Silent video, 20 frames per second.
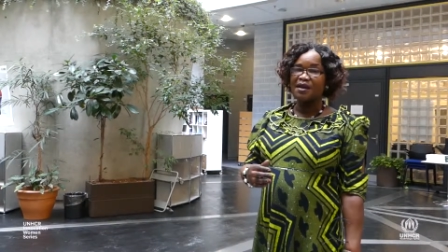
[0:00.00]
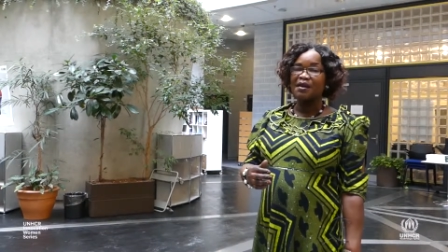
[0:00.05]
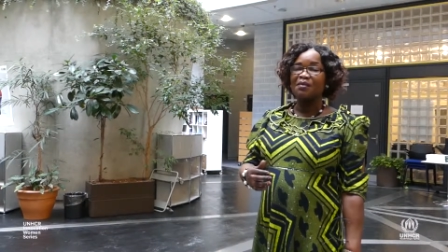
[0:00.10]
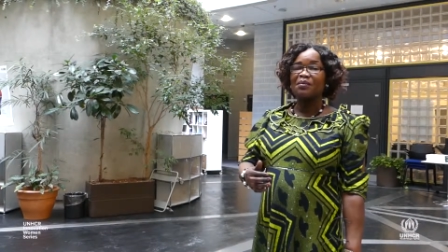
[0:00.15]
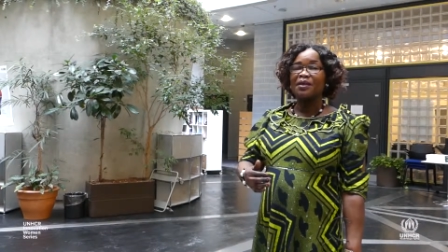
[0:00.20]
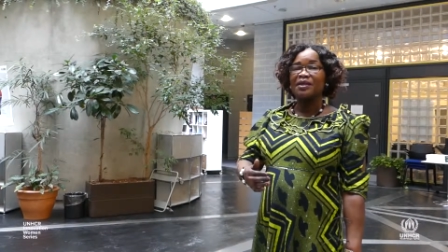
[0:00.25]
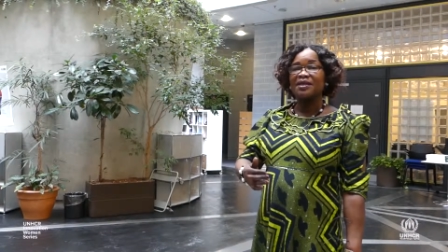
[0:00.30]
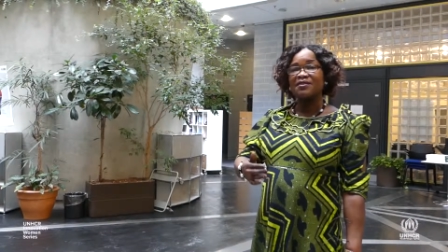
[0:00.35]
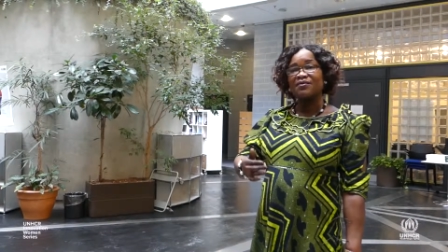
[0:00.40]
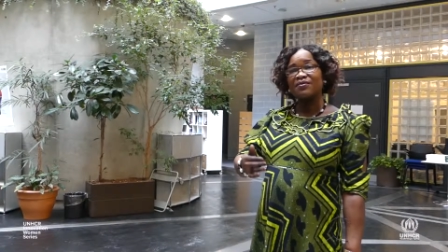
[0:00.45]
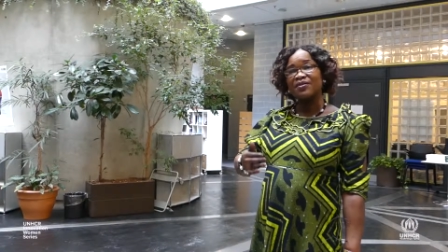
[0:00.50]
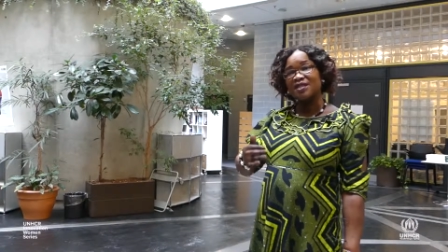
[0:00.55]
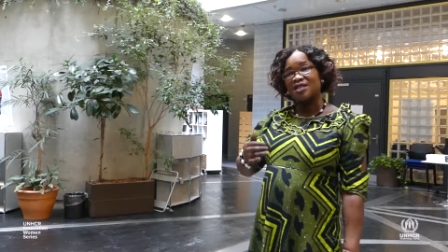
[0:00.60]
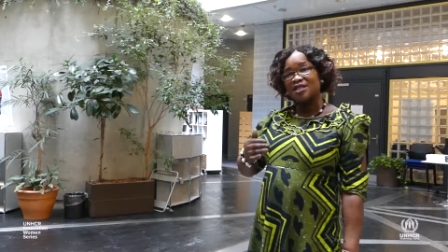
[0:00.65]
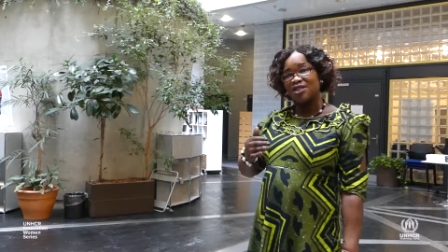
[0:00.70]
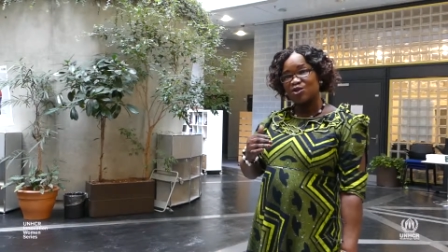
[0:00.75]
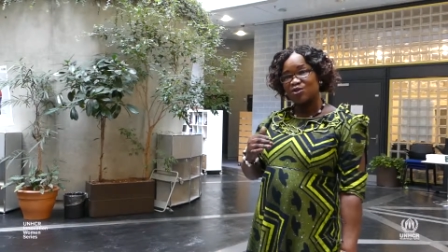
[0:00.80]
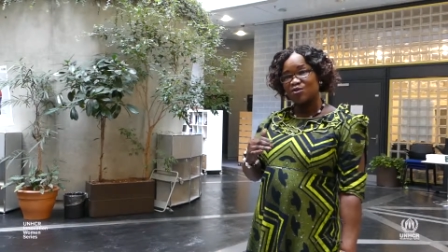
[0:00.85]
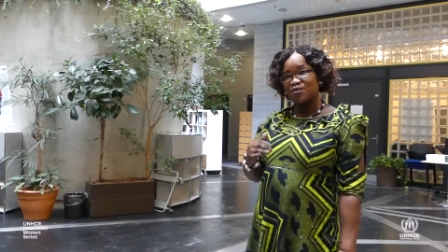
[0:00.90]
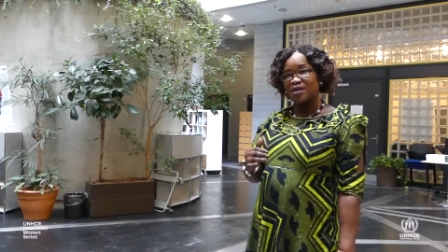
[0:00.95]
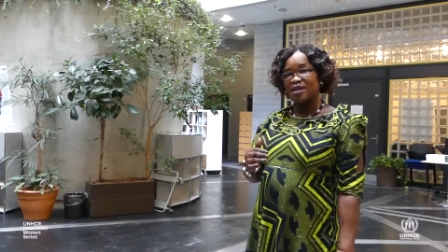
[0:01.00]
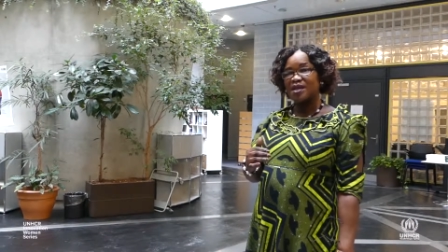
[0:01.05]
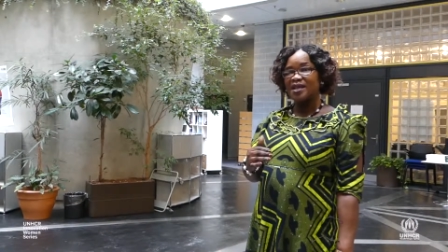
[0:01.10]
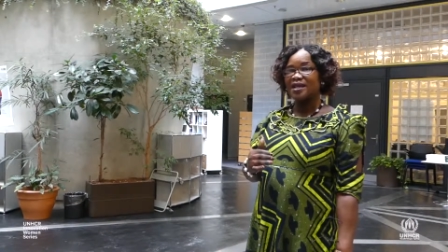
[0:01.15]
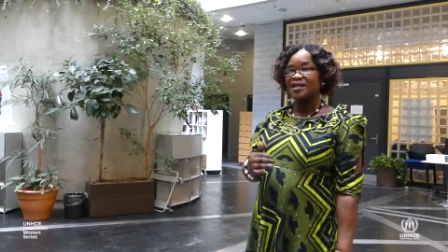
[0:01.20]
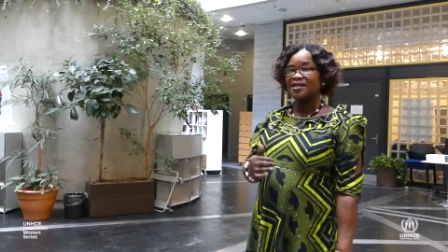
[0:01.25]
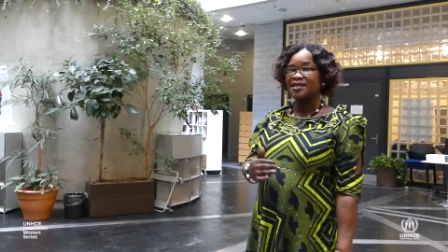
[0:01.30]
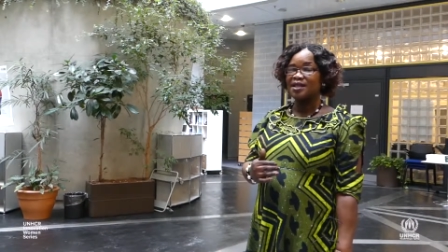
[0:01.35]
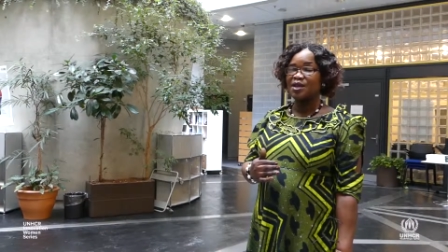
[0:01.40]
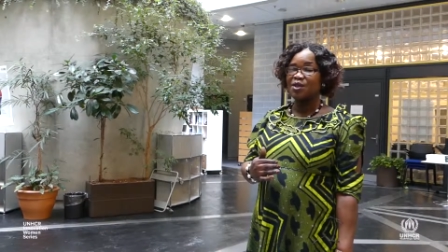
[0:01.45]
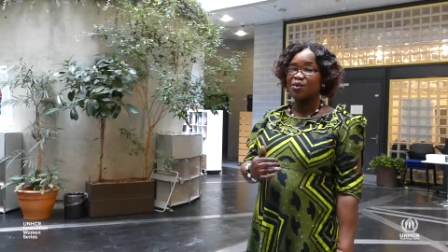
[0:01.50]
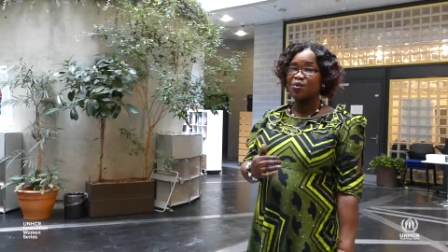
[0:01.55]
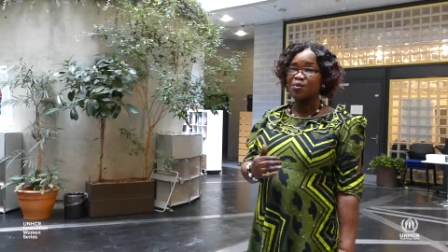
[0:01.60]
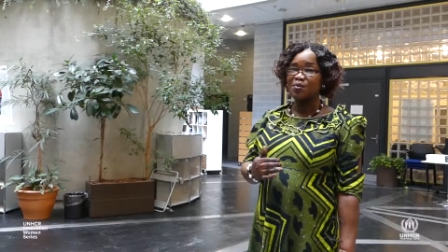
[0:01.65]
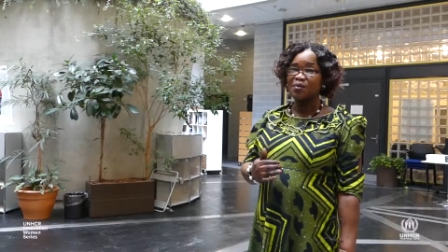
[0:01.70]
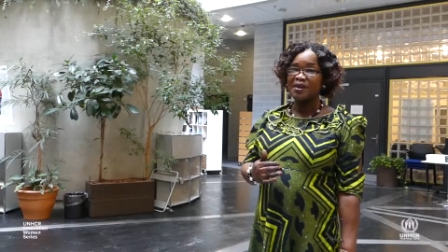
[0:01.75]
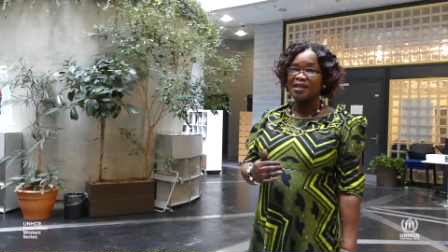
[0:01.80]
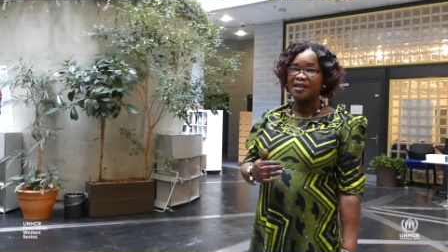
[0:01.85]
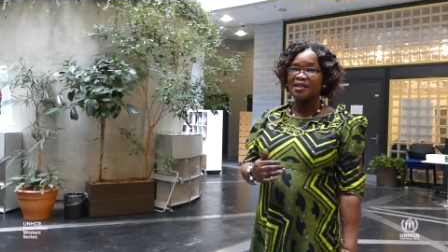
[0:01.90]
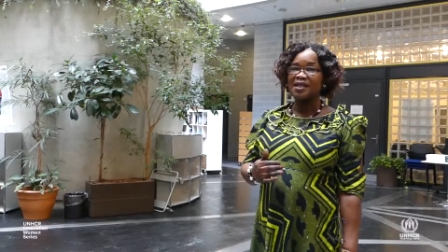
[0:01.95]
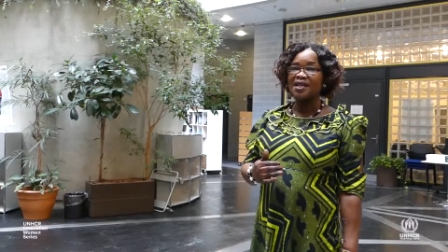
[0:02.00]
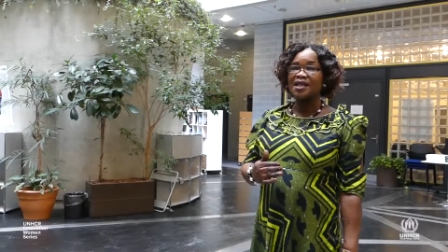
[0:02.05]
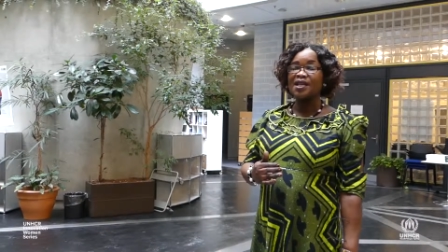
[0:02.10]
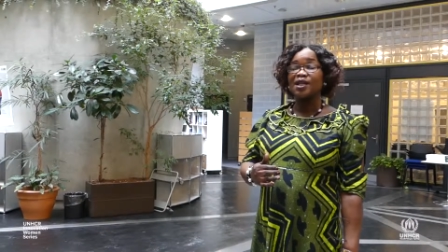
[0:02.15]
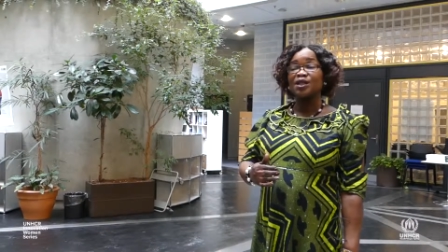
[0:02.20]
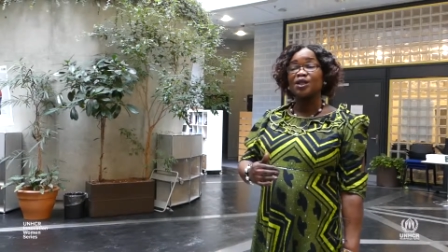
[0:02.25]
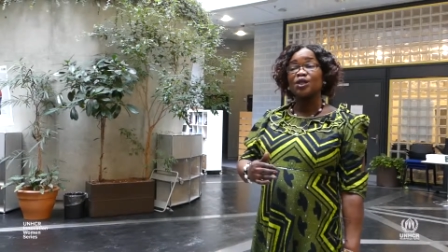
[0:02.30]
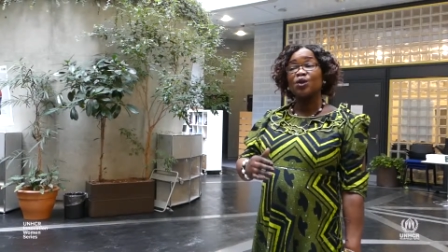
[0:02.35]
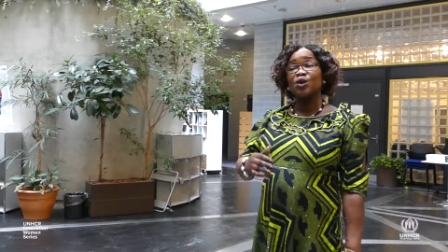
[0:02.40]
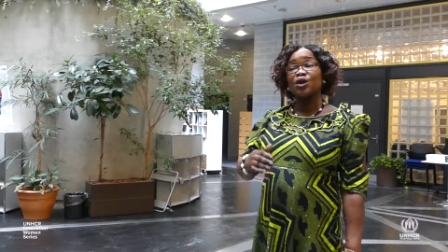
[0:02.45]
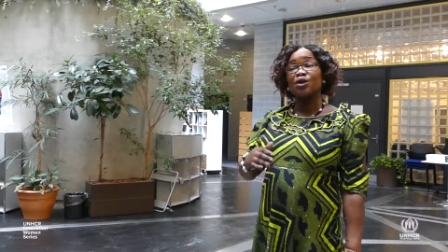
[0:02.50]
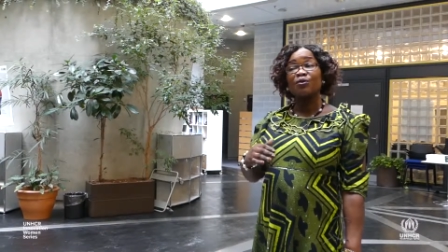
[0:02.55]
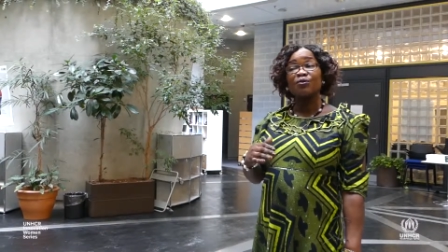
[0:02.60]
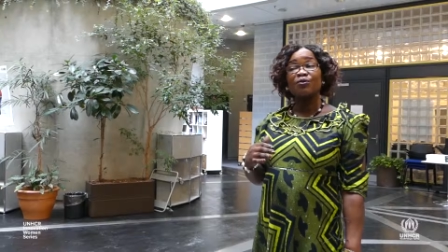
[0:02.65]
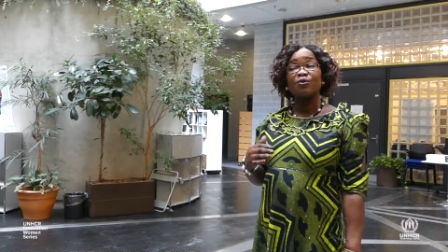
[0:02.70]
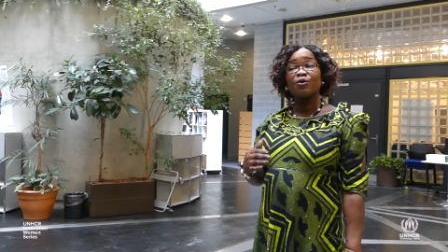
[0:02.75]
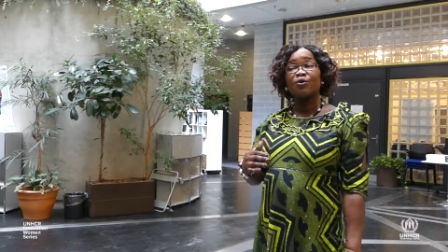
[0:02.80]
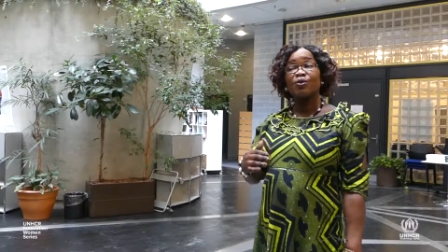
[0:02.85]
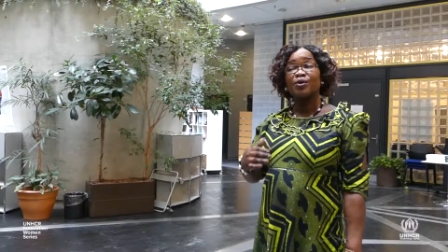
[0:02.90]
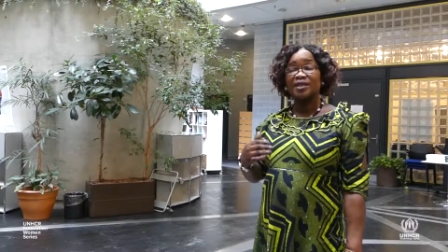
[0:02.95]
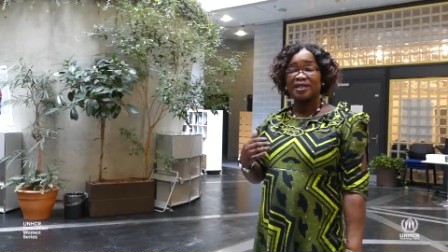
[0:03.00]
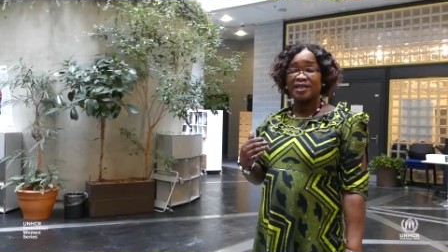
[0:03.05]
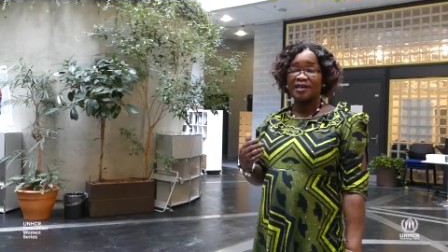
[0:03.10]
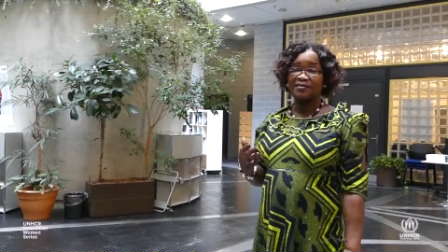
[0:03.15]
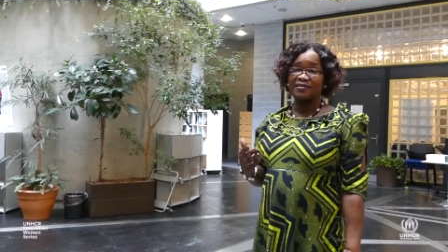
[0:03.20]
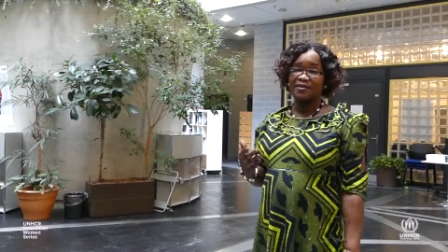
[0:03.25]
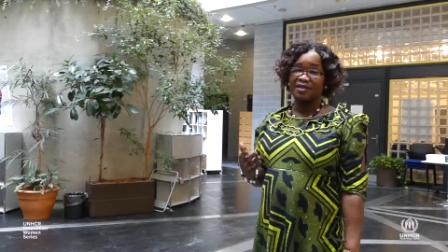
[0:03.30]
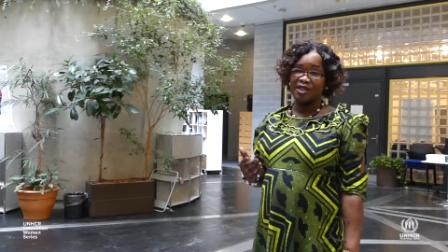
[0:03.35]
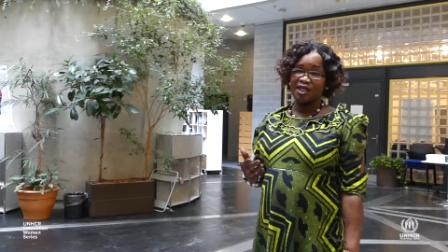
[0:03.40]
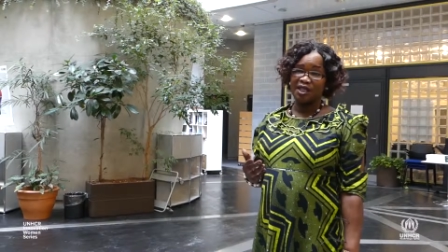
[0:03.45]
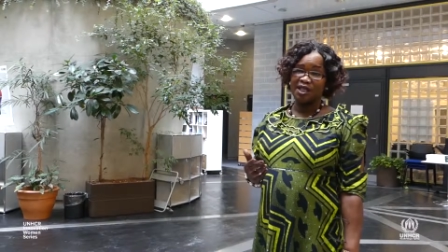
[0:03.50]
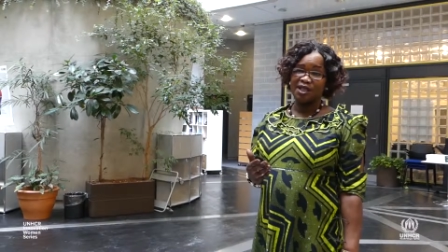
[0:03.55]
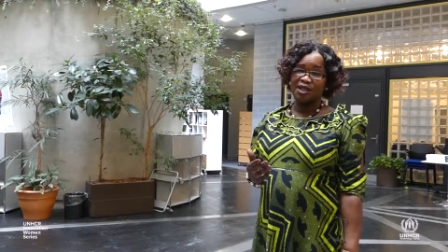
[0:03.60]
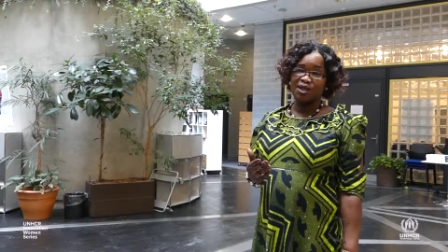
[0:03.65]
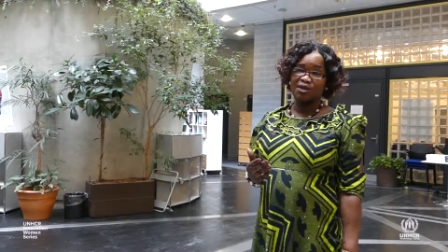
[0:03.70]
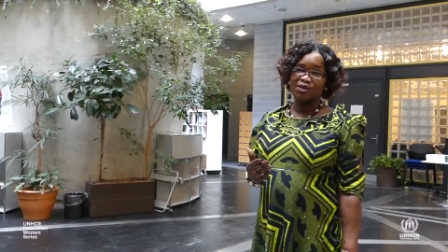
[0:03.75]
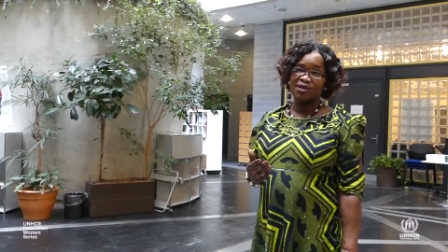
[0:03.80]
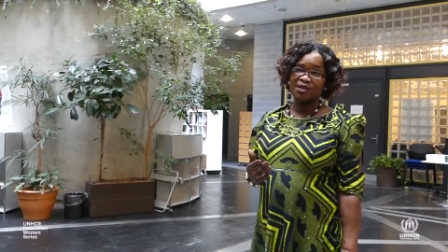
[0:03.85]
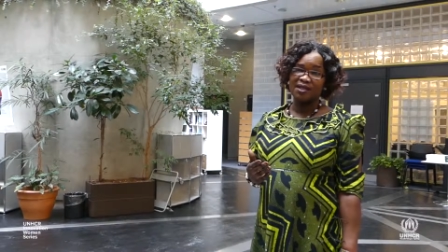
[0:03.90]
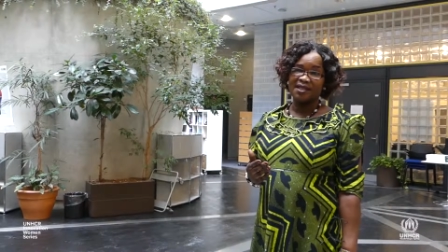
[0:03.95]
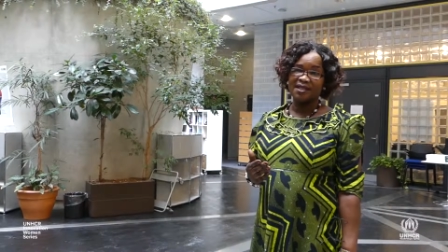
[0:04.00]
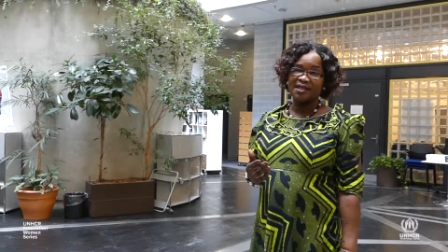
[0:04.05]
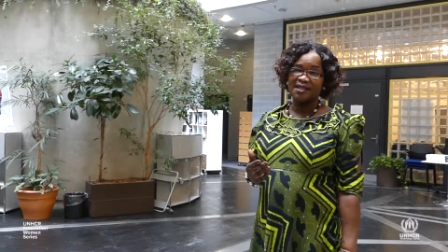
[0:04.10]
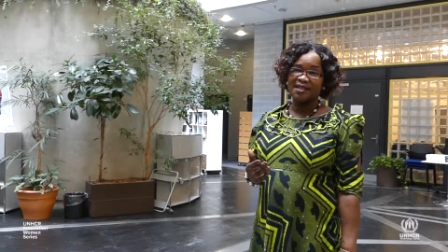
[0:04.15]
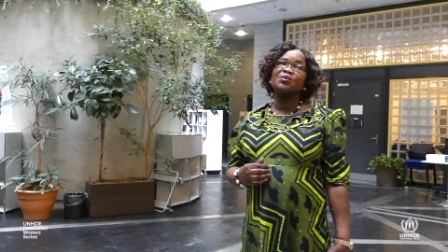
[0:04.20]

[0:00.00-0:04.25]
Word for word: But if it is me as a woman, they will have, always have a second thought.